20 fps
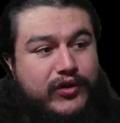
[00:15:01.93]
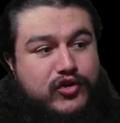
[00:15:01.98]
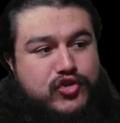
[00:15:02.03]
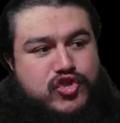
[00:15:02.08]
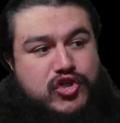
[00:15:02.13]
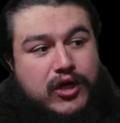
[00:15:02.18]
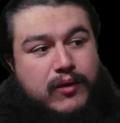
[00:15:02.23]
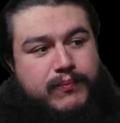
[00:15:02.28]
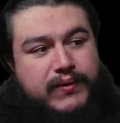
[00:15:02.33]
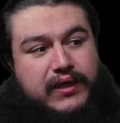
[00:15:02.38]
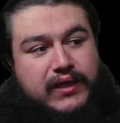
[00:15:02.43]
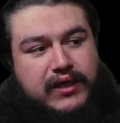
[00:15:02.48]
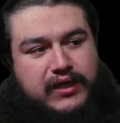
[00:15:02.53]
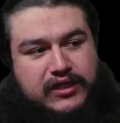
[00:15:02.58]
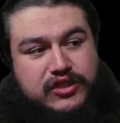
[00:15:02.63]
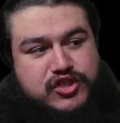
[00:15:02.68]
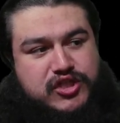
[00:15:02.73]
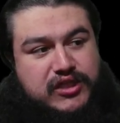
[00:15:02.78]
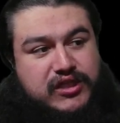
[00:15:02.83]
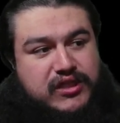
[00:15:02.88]
chopping
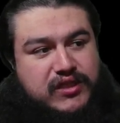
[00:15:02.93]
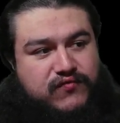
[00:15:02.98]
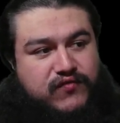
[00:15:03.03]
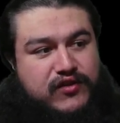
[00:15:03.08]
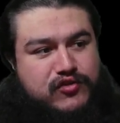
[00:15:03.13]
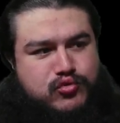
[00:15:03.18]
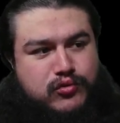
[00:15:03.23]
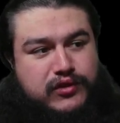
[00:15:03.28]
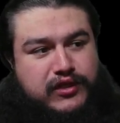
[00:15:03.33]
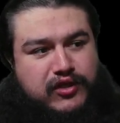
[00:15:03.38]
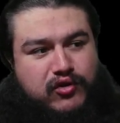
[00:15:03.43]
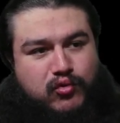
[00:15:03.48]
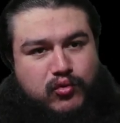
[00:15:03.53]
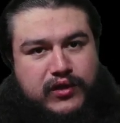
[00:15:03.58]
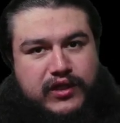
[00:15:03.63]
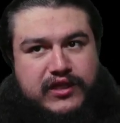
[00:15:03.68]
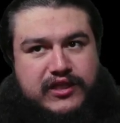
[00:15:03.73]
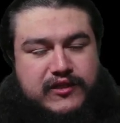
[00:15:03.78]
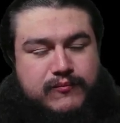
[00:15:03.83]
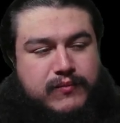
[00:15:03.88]
each individual
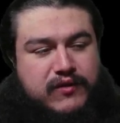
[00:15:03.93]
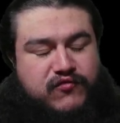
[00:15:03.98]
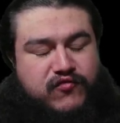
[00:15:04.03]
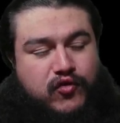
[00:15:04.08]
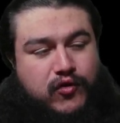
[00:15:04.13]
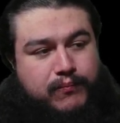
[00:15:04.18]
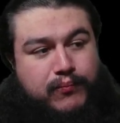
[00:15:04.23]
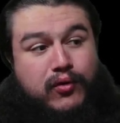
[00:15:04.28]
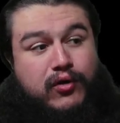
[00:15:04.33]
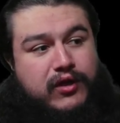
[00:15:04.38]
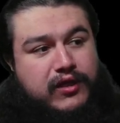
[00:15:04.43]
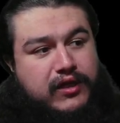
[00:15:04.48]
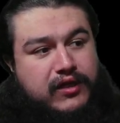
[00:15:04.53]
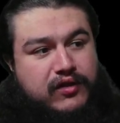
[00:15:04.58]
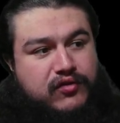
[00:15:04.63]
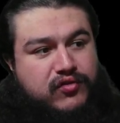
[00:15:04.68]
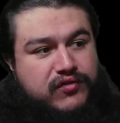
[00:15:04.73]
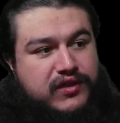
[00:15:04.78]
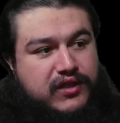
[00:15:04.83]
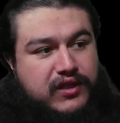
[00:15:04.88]
ingredient before putting it
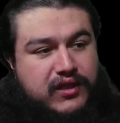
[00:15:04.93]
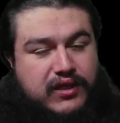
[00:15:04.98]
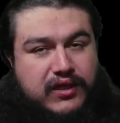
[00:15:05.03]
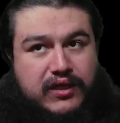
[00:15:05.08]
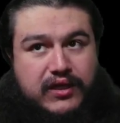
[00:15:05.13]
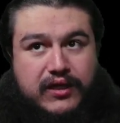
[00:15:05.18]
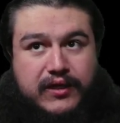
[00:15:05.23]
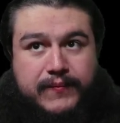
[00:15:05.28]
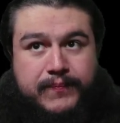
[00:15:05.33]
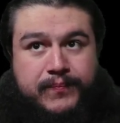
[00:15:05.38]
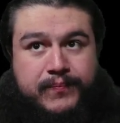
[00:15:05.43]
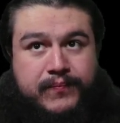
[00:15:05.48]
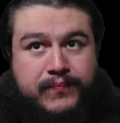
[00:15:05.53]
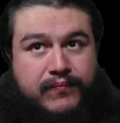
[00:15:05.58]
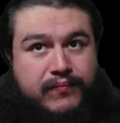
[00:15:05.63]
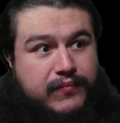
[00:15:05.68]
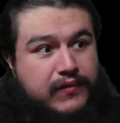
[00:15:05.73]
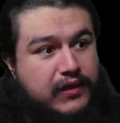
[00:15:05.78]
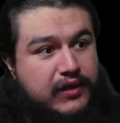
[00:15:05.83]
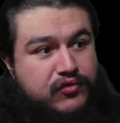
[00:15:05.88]
into the
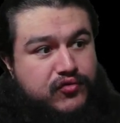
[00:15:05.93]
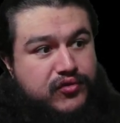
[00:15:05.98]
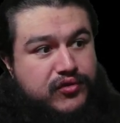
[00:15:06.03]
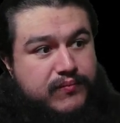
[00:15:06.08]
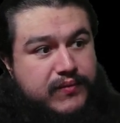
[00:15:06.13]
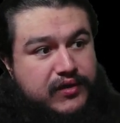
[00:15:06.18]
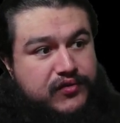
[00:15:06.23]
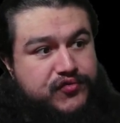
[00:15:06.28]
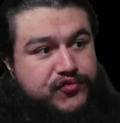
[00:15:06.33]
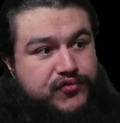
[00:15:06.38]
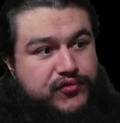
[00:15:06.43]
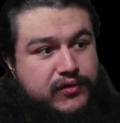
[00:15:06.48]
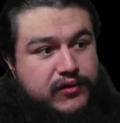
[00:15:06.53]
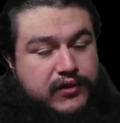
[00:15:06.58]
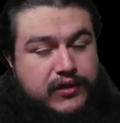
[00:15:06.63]
mix.